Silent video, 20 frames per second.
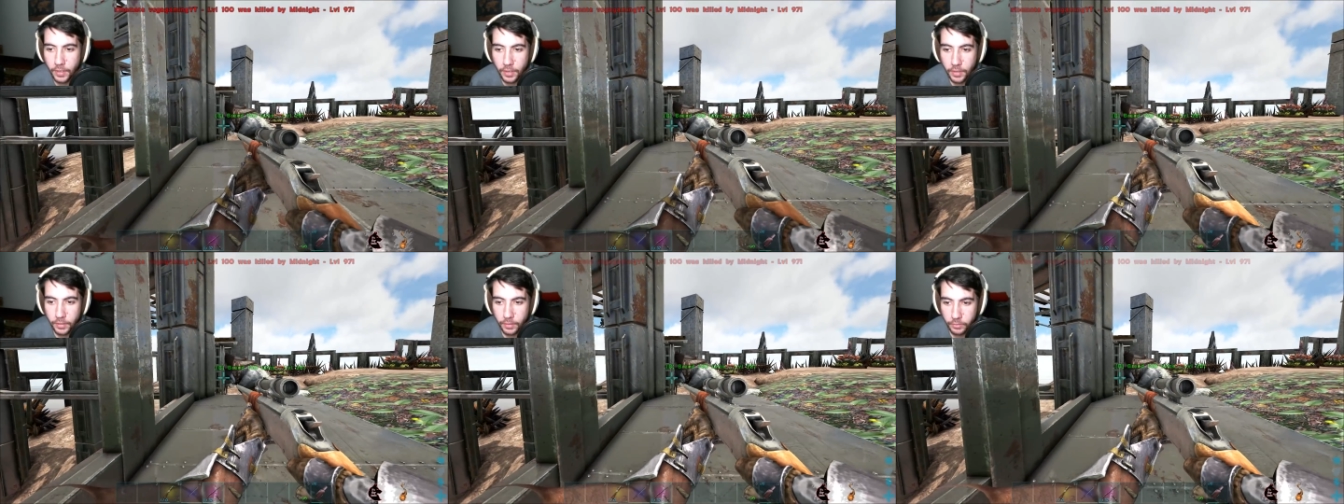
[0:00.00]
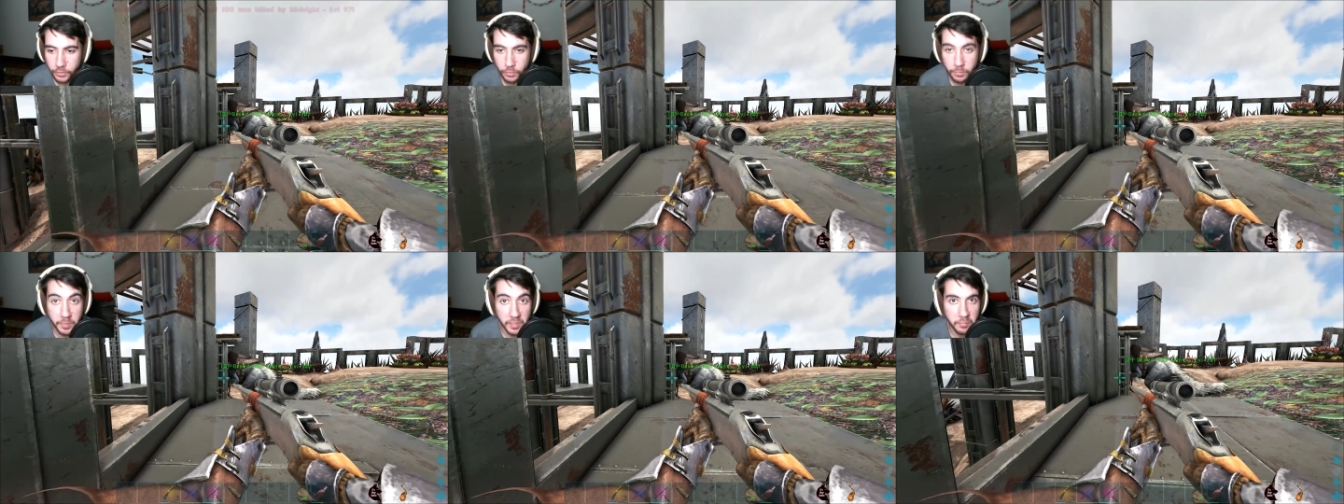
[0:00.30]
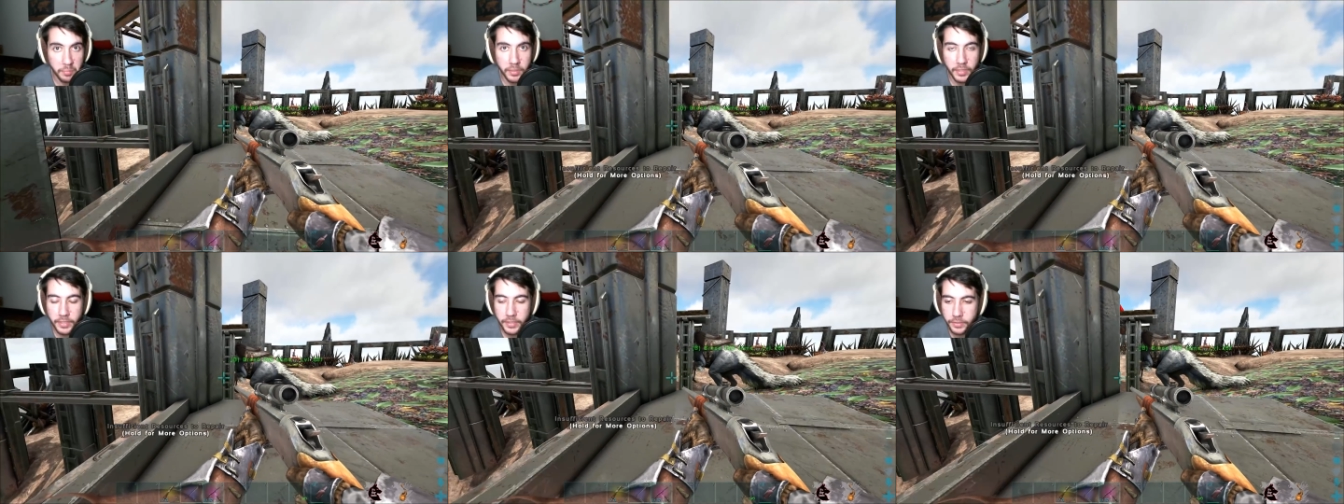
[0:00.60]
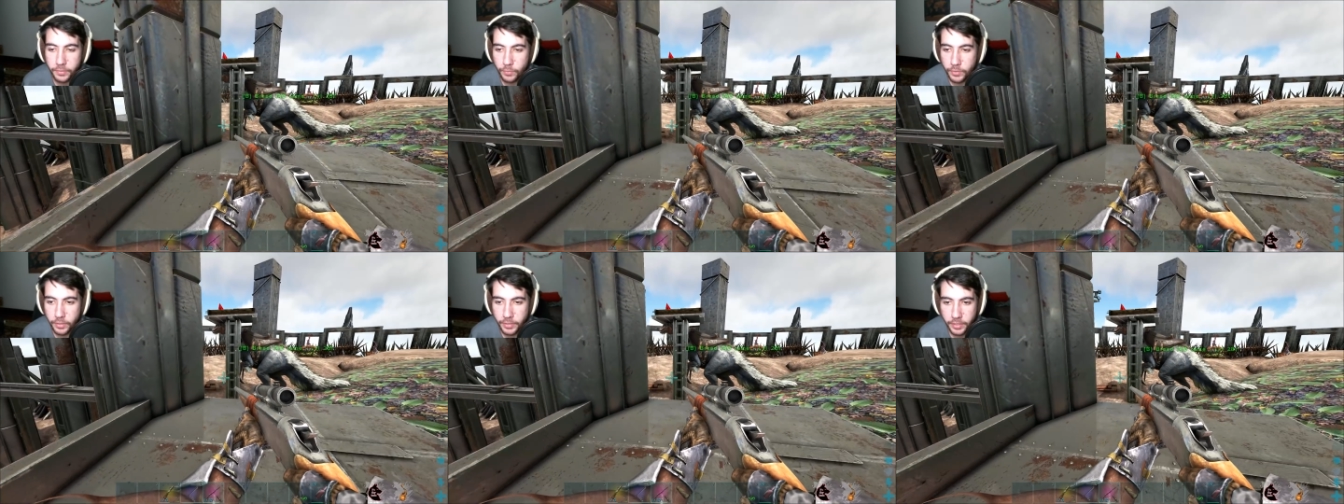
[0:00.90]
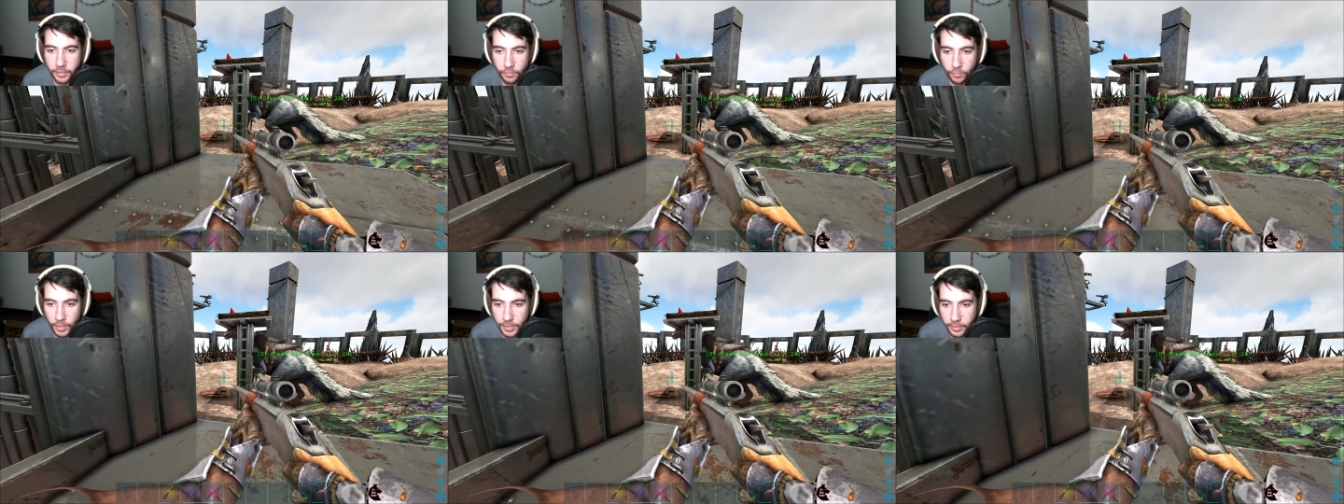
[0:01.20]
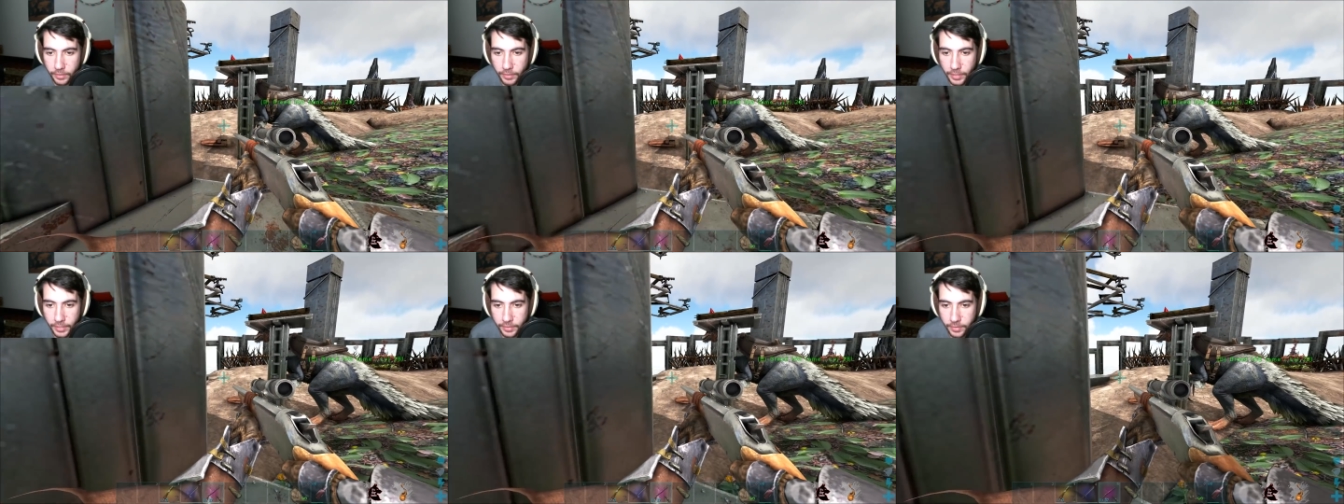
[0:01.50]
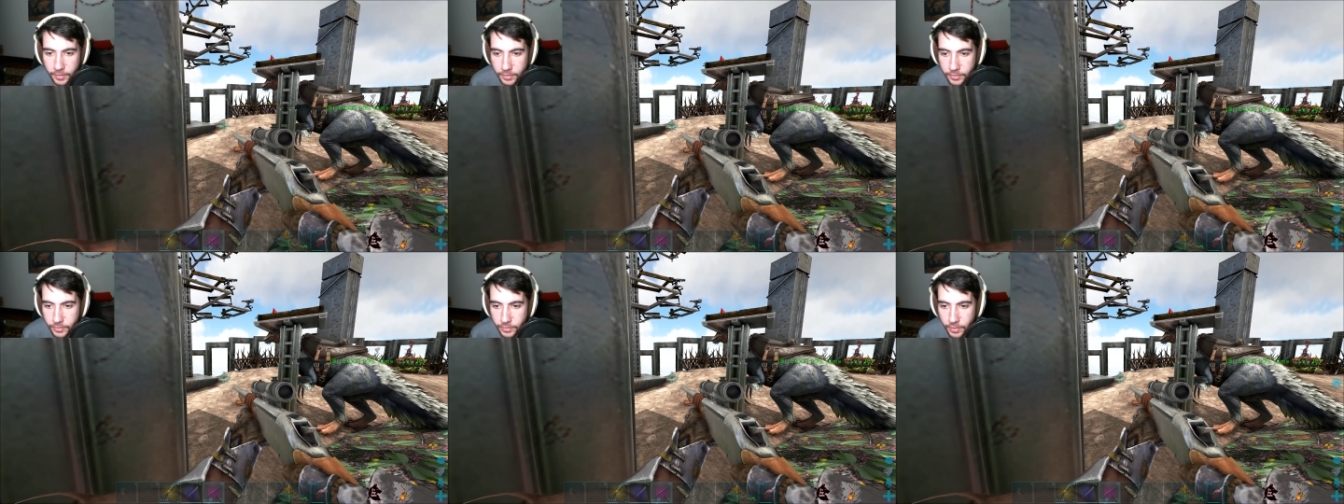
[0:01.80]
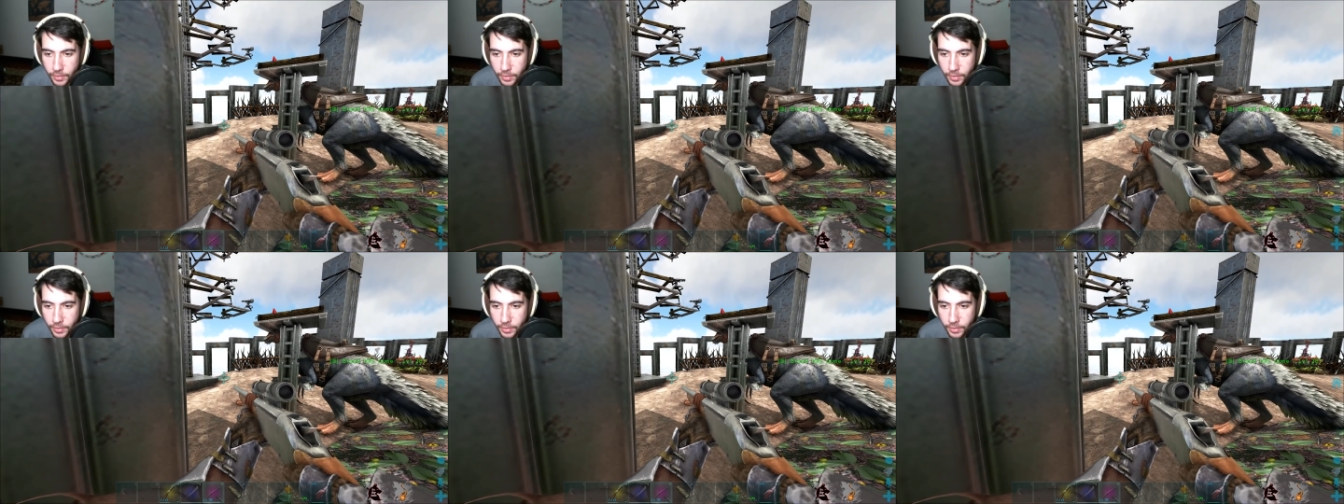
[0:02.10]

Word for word: Those are big plays when we're getting raided like this.